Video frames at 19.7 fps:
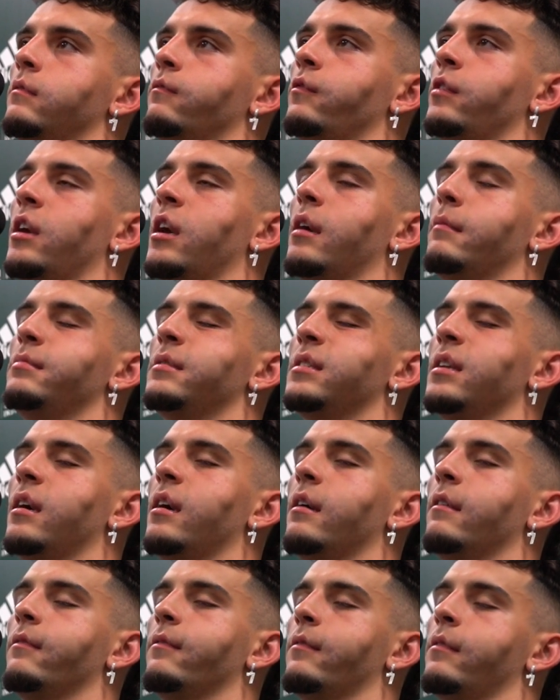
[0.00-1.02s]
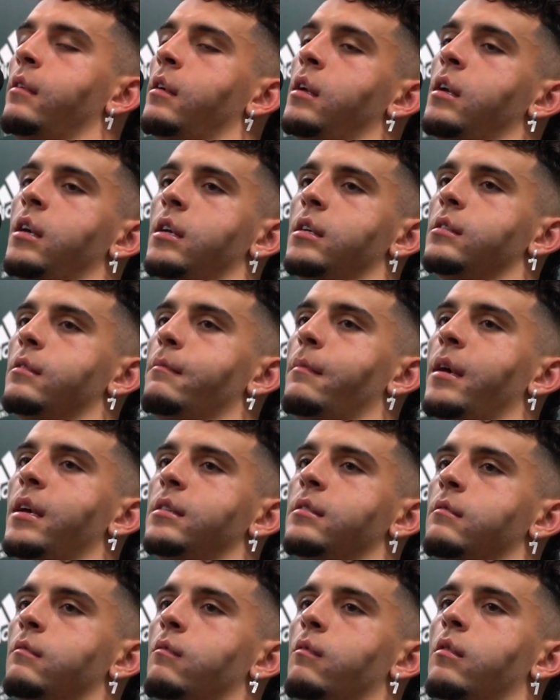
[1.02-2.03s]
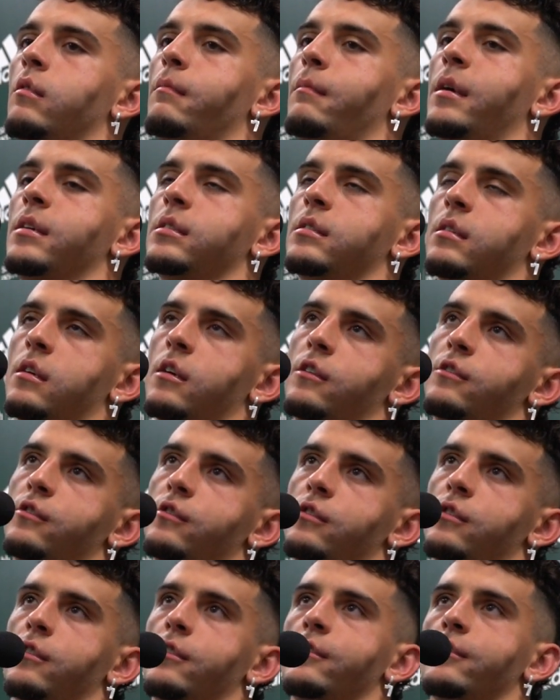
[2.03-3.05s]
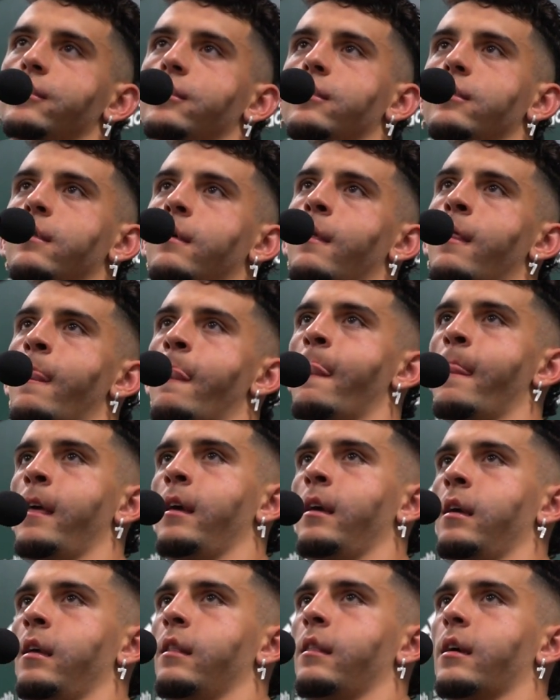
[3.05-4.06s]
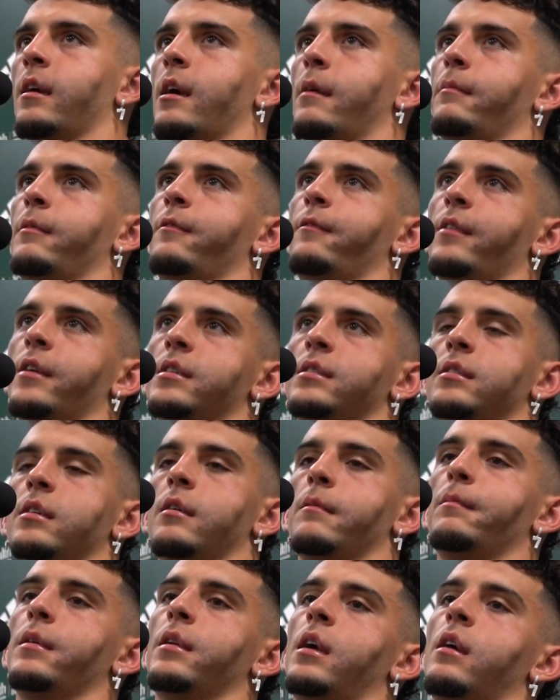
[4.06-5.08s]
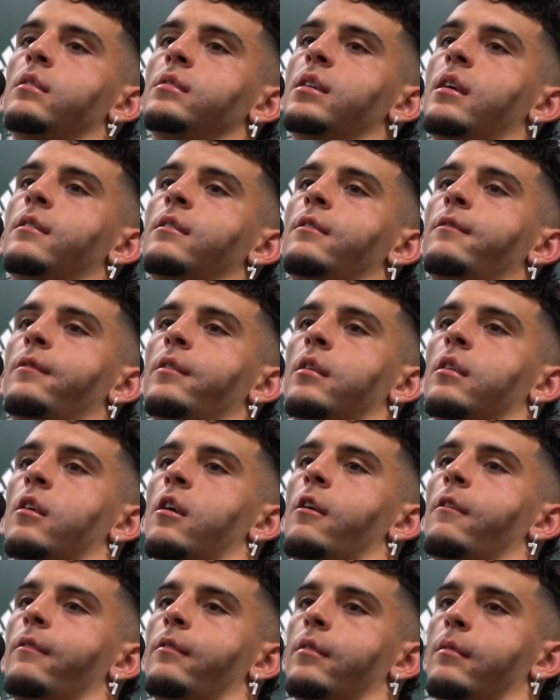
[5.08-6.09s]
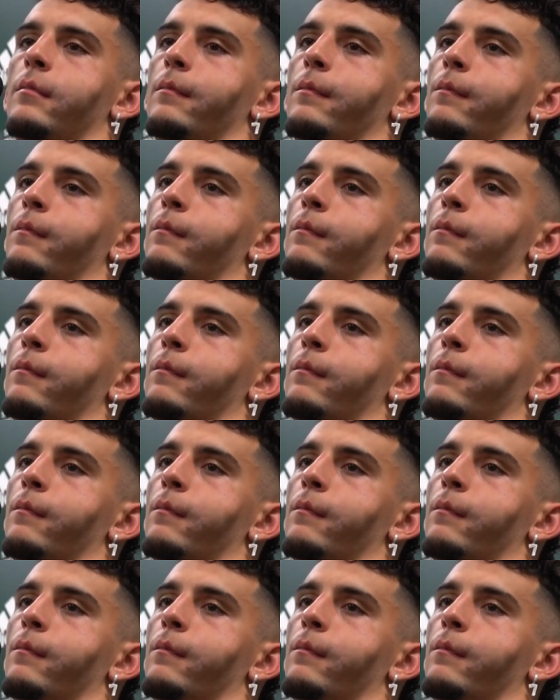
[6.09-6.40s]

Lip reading: rehab staff is amazing, one of the best in the country, you know, so they got me fixed up and I was out there feeling confident.